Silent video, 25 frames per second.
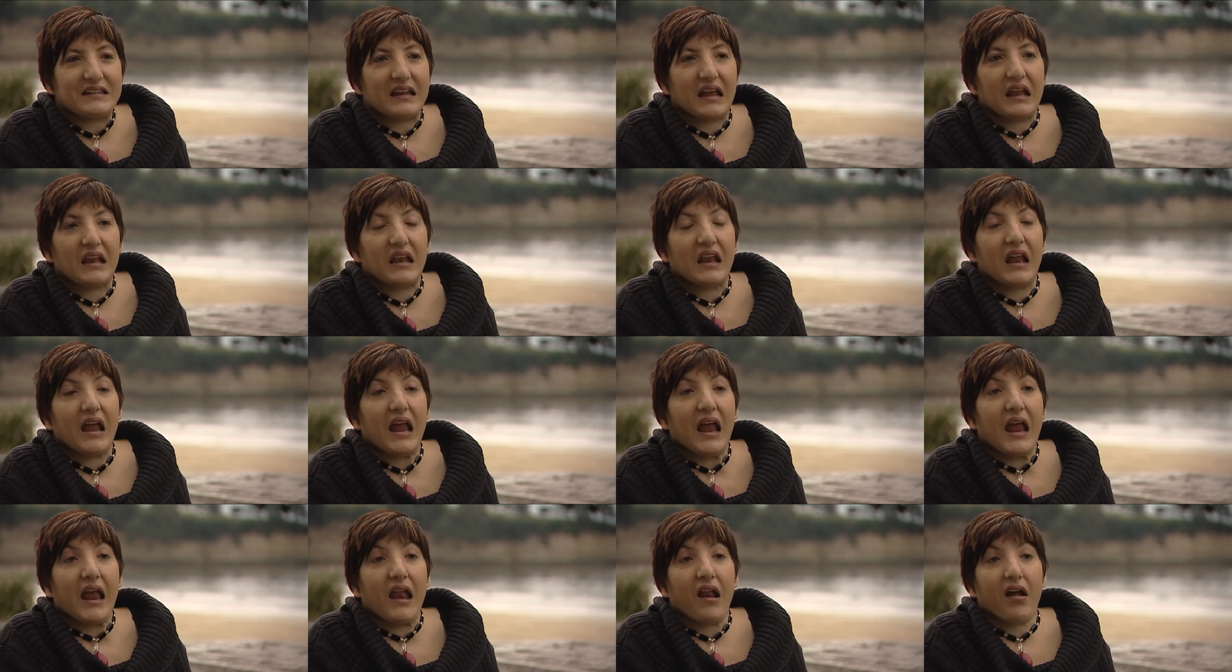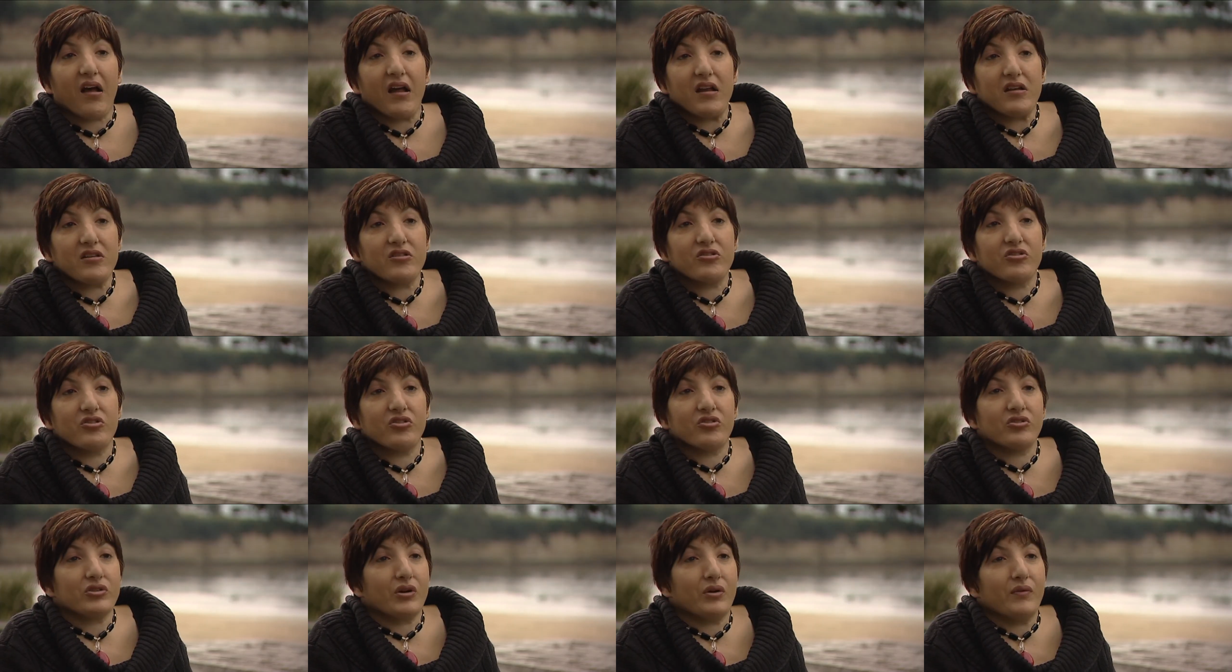and I
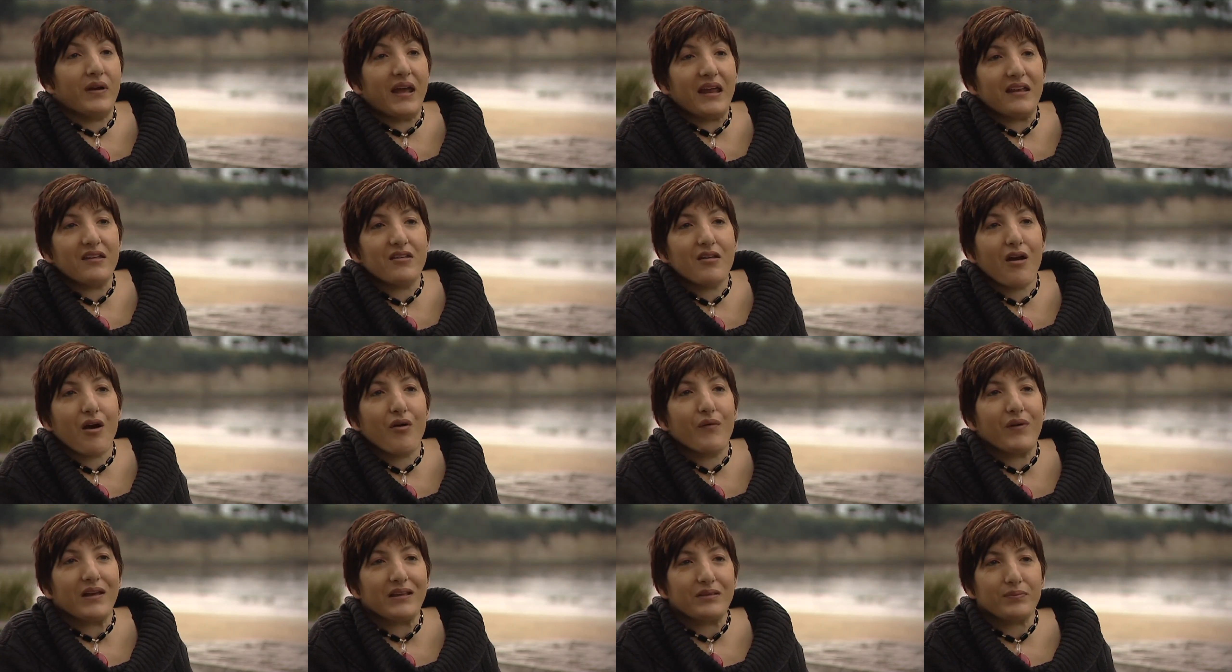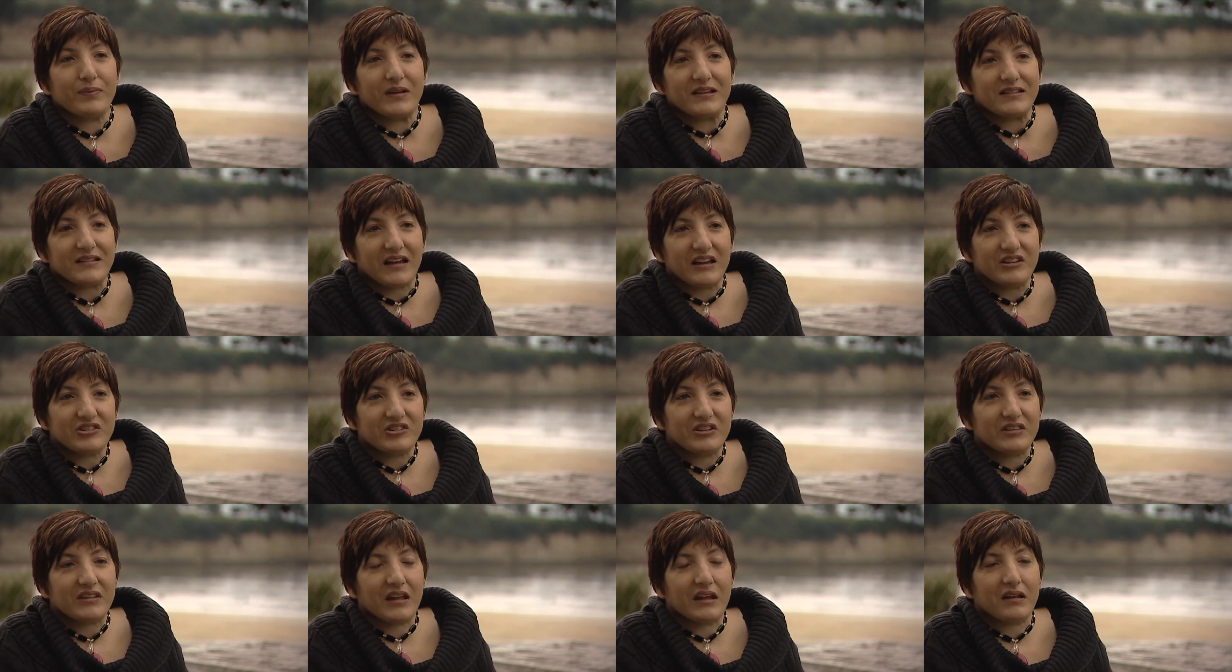still had no
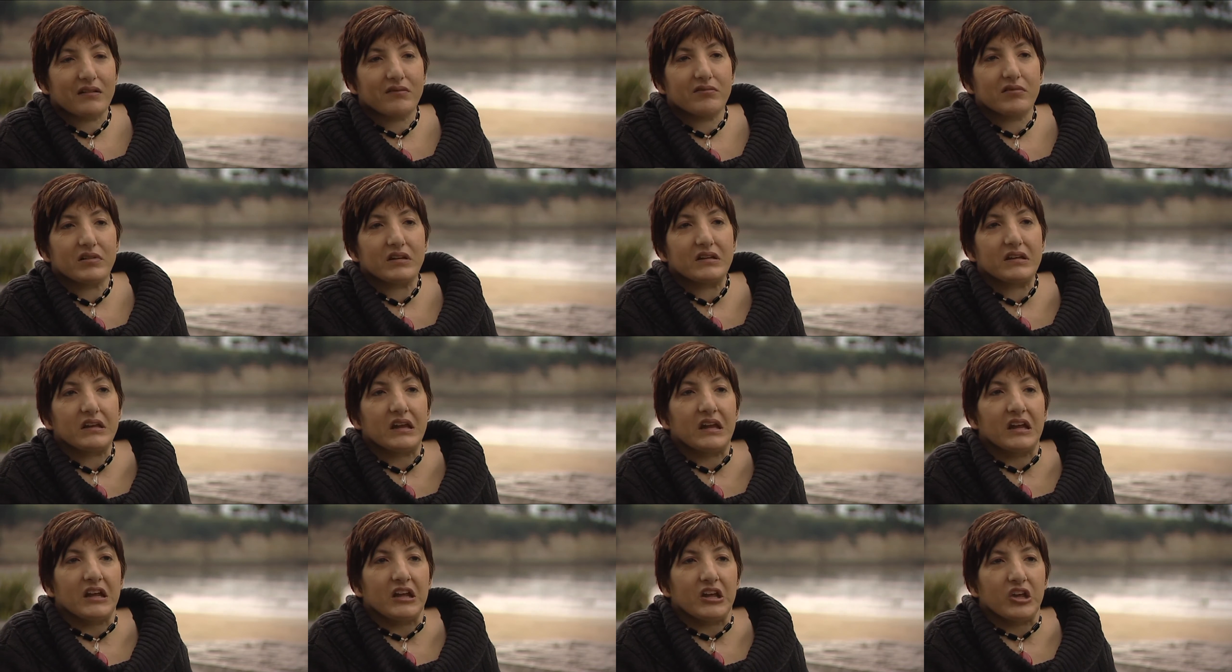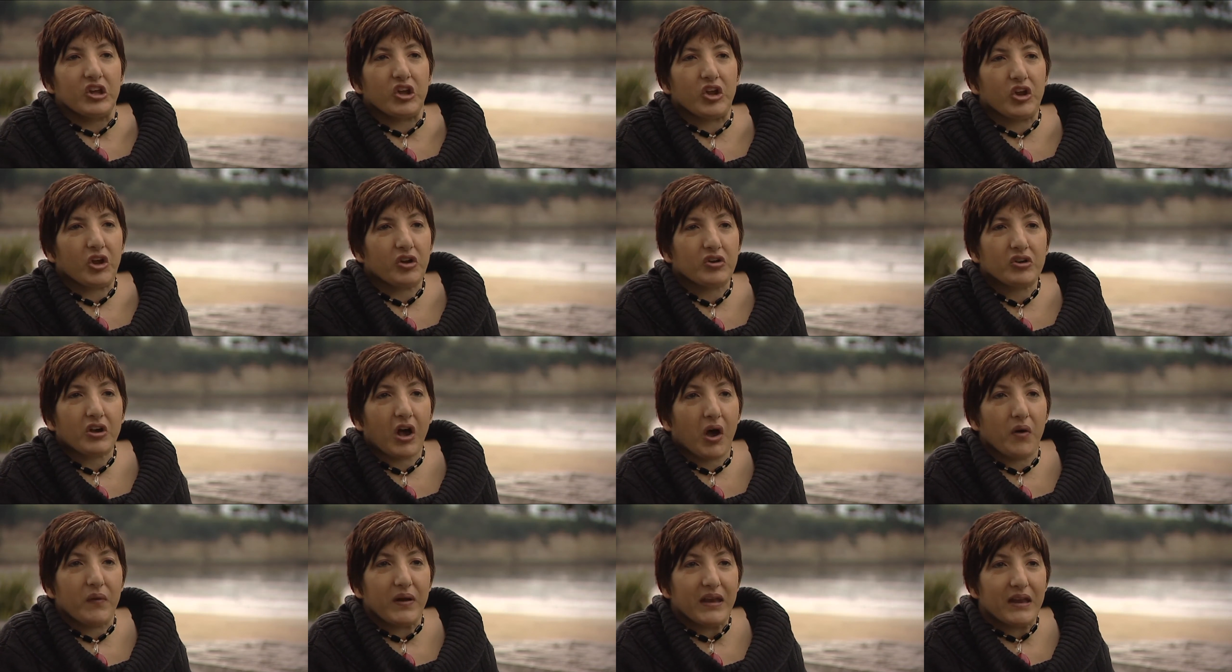expectation that it would,
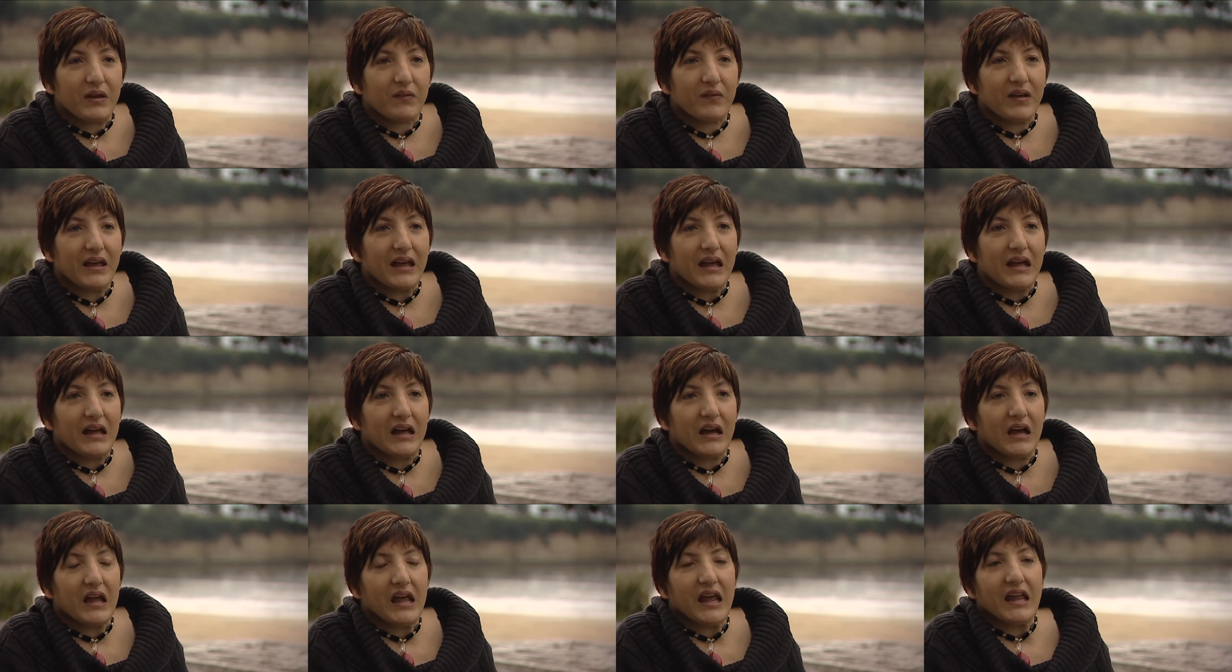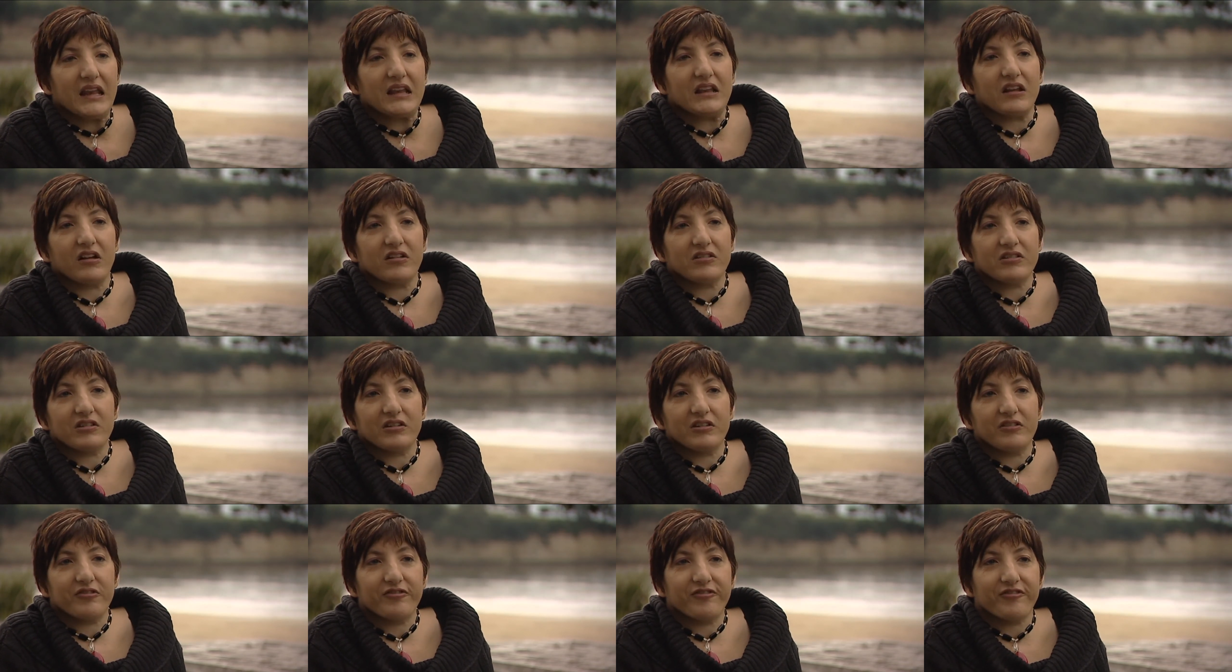go anywhere. I had
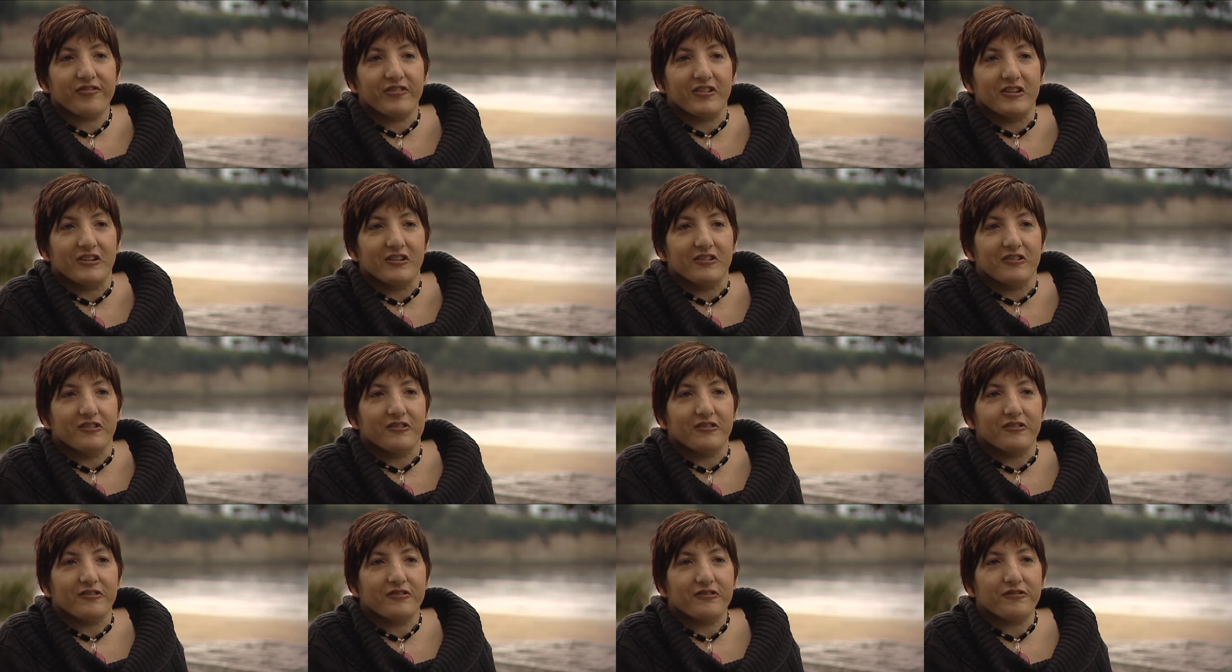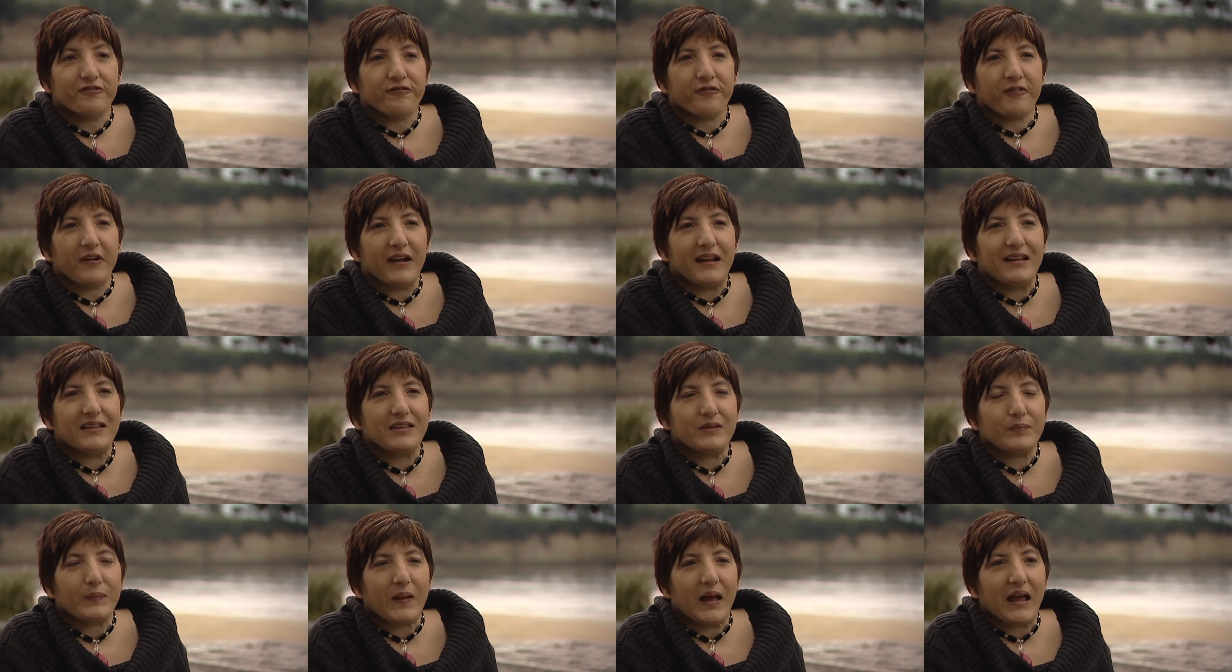lots of
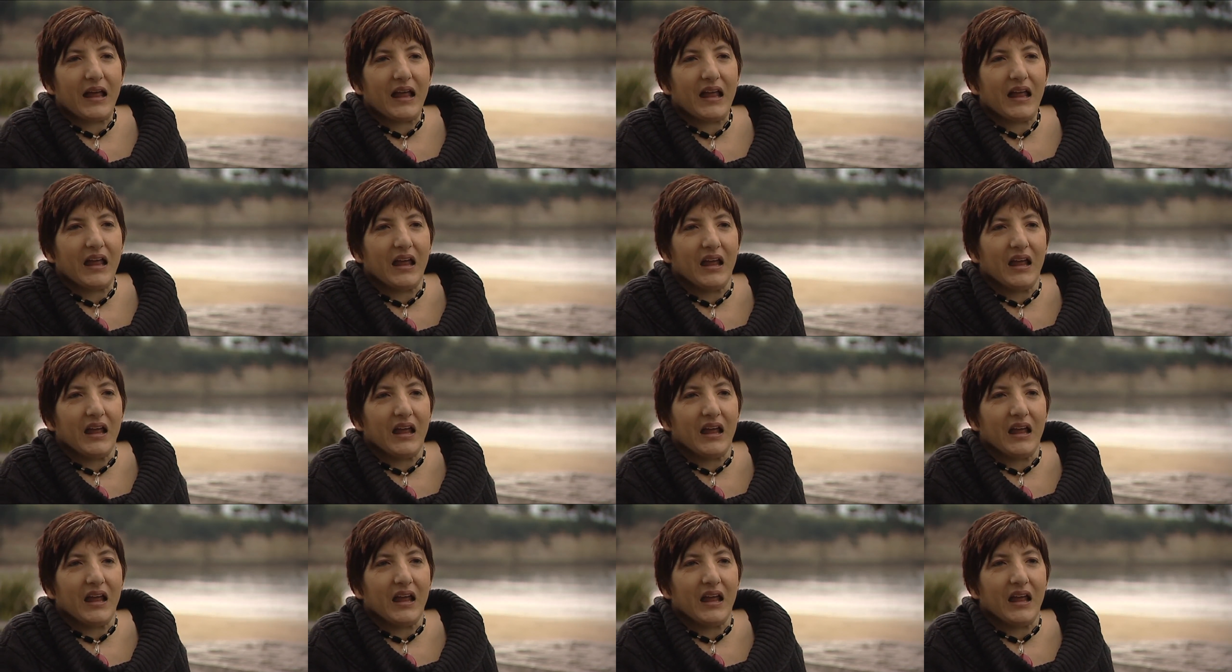friends, but